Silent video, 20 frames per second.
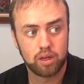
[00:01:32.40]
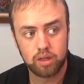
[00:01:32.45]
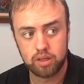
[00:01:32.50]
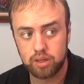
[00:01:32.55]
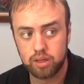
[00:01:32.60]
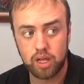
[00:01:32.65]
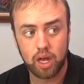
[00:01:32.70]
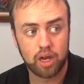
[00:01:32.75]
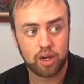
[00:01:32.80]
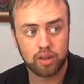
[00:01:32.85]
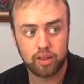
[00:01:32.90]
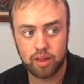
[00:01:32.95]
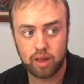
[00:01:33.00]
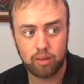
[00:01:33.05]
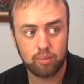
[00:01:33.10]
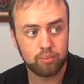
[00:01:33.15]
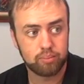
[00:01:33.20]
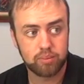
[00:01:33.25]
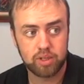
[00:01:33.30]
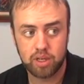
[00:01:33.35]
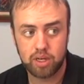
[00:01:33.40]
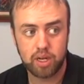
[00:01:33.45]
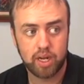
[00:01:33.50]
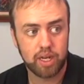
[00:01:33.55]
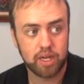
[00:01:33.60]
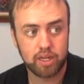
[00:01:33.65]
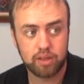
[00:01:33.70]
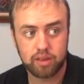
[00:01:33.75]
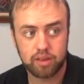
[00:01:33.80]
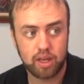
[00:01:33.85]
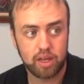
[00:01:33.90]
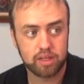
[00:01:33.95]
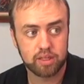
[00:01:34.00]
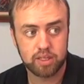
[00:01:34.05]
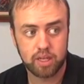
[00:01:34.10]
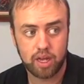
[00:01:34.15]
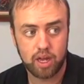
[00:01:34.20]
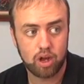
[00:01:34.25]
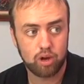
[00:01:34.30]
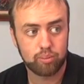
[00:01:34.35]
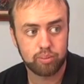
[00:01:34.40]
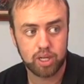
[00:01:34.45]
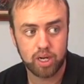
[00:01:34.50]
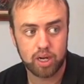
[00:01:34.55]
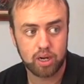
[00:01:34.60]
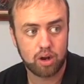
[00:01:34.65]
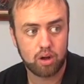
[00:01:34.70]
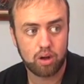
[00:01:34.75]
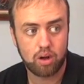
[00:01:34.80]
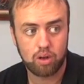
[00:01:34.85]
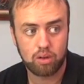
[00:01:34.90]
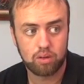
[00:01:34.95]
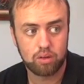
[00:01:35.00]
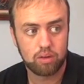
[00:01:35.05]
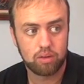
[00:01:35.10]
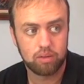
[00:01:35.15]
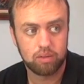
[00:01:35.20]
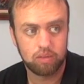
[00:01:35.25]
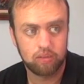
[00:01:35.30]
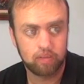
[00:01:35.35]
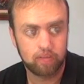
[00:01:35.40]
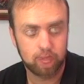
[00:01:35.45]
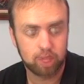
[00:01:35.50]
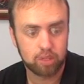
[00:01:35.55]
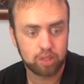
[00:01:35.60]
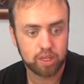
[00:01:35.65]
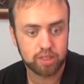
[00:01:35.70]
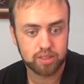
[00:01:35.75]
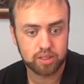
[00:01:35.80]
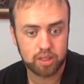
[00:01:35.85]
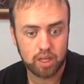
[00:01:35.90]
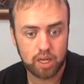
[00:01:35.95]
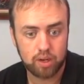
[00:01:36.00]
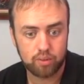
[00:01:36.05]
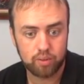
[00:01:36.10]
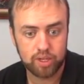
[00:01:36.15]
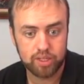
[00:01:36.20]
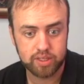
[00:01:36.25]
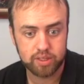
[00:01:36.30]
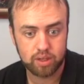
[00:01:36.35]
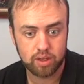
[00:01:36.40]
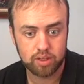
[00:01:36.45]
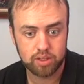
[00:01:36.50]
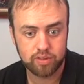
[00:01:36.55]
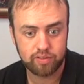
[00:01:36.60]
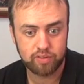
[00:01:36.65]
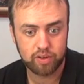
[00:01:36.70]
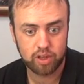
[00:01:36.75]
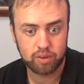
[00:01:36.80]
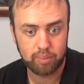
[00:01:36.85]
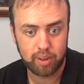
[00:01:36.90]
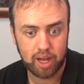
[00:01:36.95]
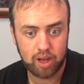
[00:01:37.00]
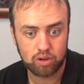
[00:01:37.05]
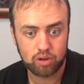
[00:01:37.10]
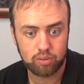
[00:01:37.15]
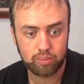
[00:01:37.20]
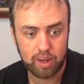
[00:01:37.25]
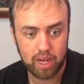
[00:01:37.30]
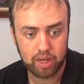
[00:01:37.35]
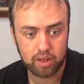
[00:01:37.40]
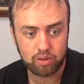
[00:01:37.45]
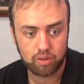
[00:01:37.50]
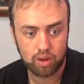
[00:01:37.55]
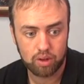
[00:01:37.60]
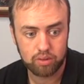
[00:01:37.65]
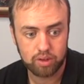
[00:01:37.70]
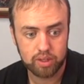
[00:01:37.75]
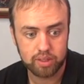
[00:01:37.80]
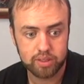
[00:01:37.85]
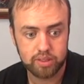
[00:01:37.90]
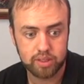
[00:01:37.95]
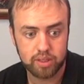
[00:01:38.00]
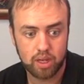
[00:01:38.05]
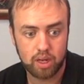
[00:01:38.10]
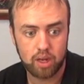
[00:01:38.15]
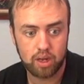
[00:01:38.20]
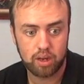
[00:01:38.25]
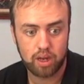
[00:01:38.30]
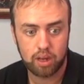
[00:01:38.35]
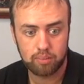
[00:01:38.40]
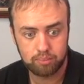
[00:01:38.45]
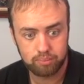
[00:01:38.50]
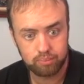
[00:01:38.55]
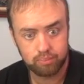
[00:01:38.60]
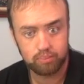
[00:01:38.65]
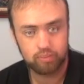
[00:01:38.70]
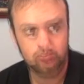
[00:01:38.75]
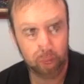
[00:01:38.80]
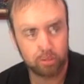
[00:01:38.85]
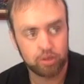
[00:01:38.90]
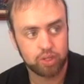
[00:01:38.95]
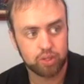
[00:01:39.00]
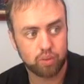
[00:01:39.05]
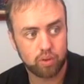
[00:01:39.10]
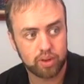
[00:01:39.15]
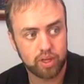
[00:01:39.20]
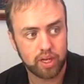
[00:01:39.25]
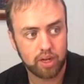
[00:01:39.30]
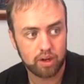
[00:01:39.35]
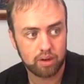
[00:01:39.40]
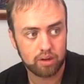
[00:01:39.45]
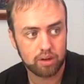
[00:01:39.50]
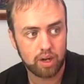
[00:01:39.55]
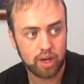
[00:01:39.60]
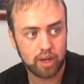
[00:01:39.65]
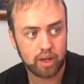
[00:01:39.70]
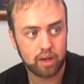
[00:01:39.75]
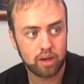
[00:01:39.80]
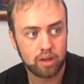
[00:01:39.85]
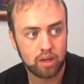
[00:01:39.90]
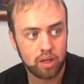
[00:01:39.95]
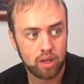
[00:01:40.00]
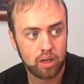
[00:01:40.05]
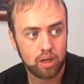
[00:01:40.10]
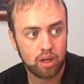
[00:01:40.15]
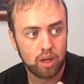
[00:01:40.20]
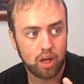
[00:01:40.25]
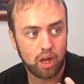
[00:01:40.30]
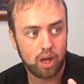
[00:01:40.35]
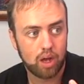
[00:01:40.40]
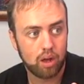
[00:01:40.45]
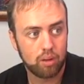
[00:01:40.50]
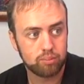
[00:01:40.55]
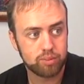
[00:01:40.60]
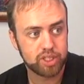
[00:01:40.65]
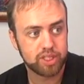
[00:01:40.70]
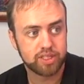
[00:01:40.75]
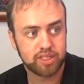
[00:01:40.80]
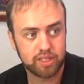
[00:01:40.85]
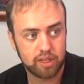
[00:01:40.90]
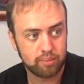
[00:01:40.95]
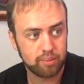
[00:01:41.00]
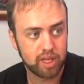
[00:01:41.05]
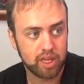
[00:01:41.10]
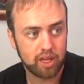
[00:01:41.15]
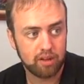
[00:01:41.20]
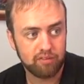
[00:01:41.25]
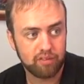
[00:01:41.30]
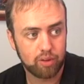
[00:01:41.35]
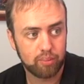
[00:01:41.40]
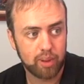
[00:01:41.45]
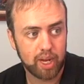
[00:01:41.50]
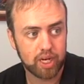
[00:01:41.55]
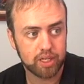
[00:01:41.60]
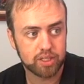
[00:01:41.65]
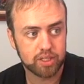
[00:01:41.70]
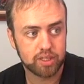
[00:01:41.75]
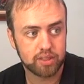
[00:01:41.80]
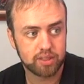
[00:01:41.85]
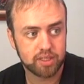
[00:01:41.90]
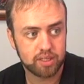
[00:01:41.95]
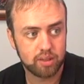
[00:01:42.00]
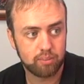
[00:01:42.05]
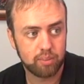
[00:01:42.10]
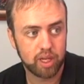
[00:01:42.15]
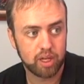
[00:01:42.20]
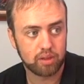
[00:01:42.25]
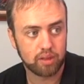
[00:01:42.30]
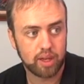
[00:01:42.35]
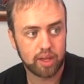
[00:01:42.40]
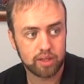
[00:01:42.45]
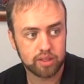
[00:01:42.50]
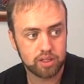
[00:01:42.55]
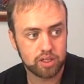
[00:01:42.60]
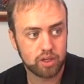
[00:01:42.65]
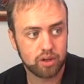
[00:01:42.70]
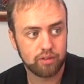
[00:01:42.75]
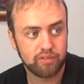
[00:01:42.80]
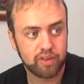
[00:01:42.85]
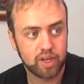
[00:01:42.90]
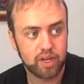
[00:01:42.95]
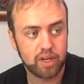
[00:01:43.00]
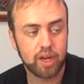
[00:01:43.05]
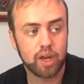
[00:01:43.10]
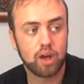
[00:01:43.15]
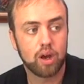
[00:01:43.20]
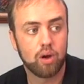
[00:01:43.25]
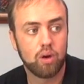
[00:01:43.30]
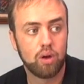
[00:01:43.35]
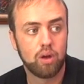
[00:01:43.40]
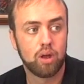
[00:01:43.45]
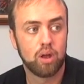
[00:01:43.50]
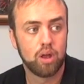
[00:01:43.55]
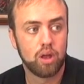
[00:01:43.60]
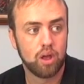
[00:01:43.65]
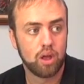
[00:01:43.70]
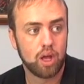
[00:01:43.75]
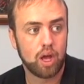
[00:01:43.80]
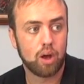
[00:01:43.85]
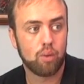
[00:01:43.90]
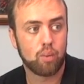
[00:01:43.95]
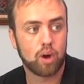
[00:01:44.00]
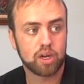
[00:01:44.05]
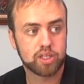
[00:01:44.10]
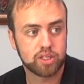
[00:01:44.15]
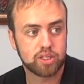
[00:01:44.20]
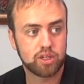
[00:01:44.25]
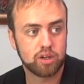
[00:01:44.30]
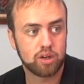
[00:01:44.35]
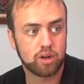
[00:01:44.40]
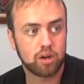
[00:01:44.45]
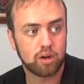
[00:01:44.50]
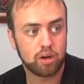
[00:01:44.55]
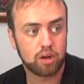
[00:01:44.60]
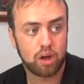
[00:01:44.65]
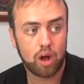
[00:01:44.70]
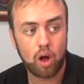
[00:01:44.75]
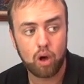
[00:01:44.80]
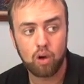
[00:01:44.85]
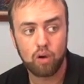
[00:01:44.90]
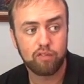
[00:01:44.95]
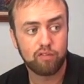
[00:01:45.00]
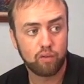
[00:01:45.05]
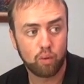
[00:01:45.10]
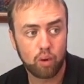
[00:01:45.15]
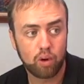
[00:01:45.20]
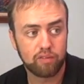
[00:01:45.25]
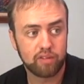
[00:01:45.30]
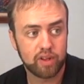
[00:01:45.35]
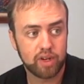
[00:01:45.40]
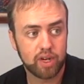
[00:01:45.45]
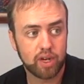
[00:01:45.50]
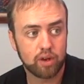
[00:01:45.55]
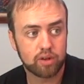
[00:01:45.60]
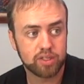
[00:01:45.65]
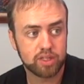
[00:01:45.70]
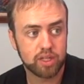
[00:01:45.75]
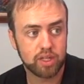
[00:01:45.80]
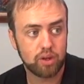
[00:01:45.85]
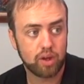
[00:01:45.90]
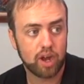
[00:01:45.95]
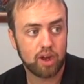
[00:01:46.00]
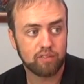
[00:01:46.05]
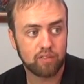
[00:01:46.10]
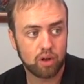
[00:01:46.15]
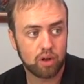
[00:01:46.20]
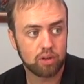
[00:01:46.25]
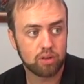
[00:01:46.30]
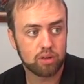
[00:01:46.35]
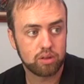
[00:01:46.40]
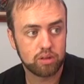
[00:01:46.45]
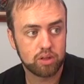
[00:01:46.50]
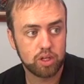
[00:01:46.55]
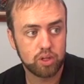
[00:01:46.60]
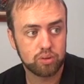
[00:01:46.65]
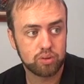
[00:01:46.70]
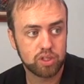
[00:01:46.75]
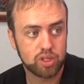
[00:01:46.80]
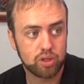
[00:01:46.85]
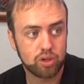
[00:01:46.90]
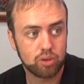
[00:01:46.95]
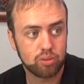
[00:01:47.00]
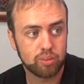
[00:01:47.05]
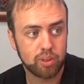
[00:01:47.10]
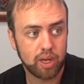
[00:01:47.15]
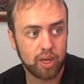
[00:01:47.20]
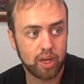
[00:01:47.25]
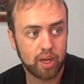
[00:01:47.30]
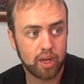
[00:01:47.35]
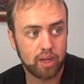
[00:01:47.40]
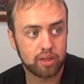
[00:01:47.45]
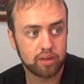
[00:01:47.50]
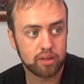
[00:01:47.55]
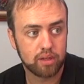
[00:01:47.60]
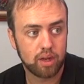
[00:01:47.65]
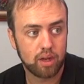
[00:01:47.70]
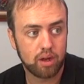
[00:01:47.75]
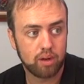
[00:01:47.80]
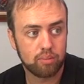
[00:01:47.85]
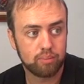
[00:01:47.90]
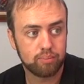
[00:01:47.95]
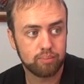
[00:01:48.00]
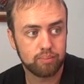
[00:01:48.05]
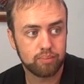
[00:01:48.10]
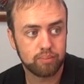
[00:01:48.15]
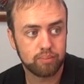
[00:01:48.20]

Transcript: none of them did anything to help it at all. My mm-hmm. mother does a lot of research for the palatal myoclonus. Uh, um, she found you on the internet. Um, she sent me the information, sent me a link to your video. I watched your all four videos that you have on YouTube, and um,